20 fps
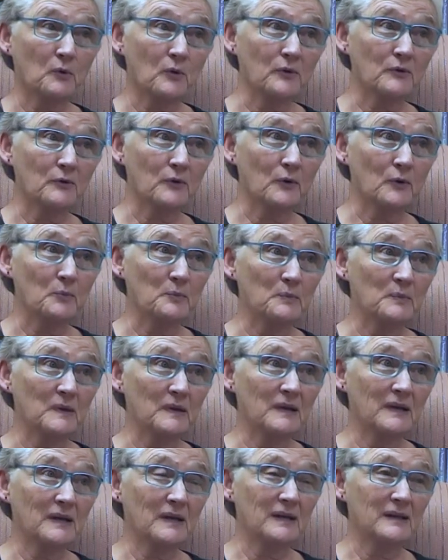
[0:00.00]
group,
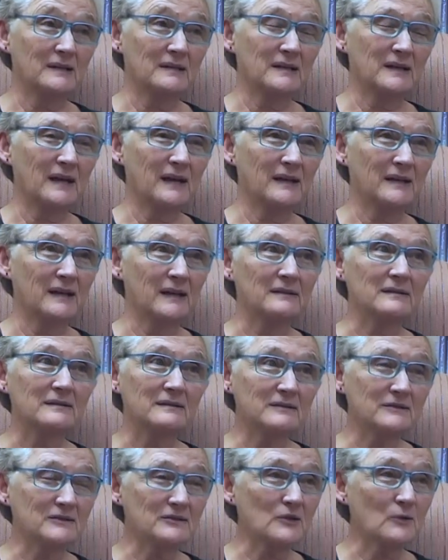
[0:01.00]
and I get
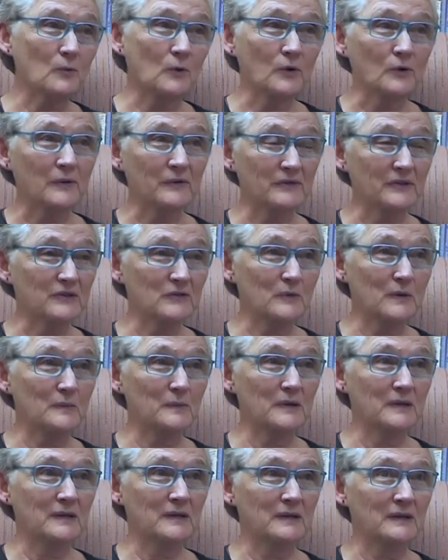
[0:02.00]
to work with these
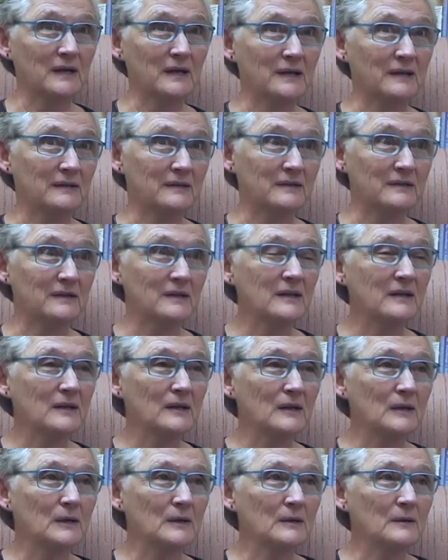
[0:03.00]
women and
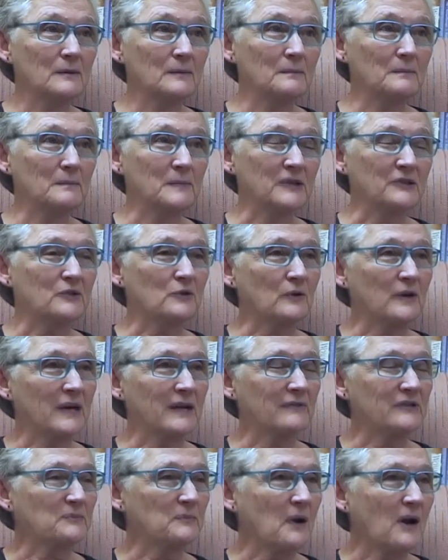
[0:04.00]
be as
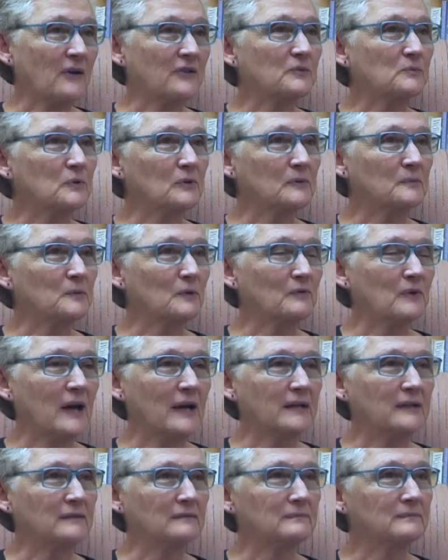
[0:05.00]
creative as possible in
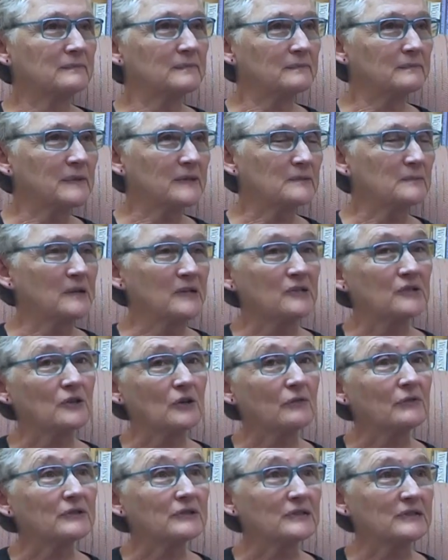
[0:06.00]
providing as many
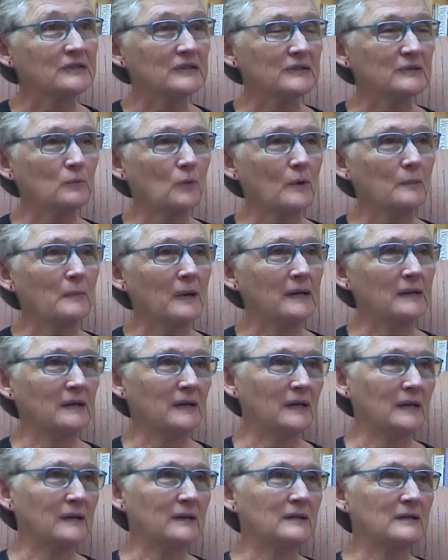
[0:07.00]
services as one might
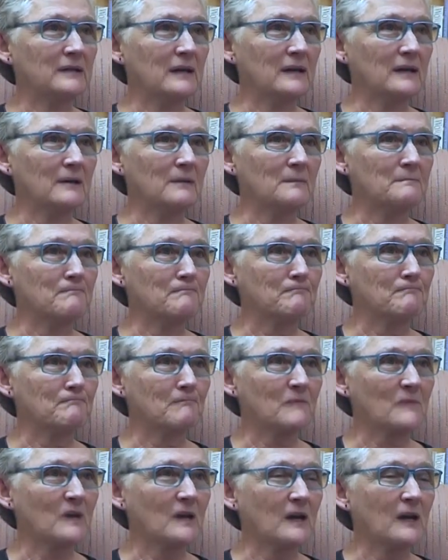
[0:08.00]
need.
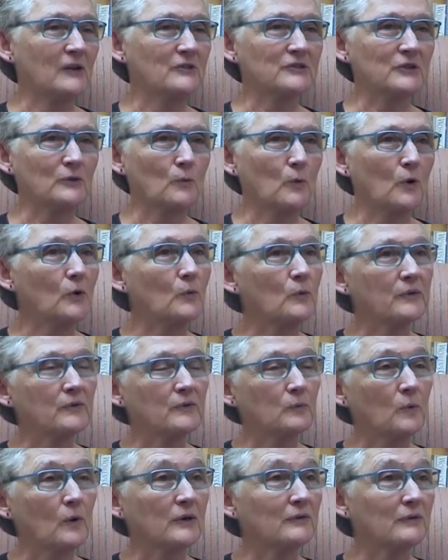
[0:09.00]
I also work
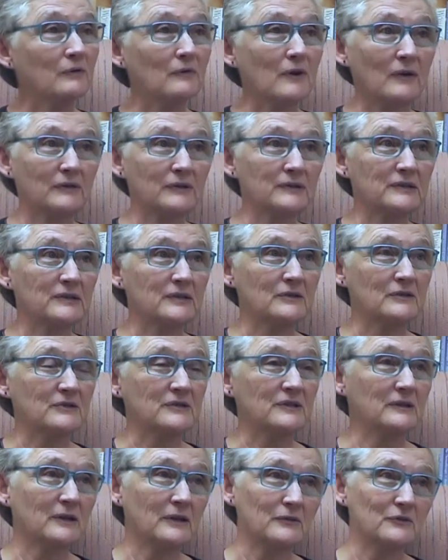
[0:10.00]
with wonderful volunteers
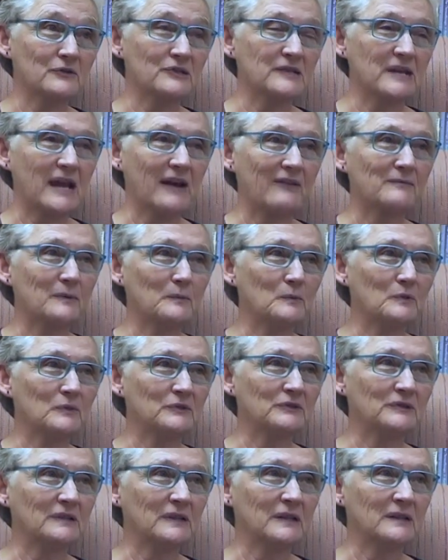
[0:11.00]
and other staff
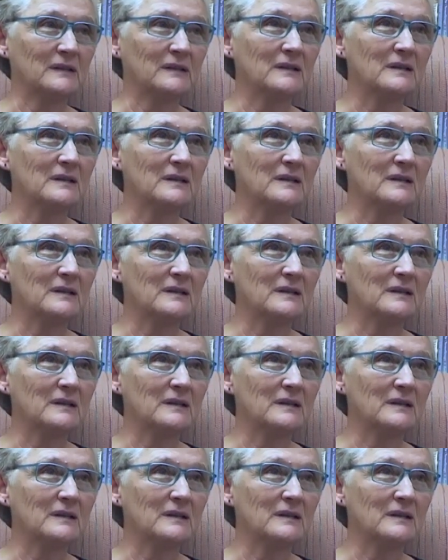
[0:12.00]
members. And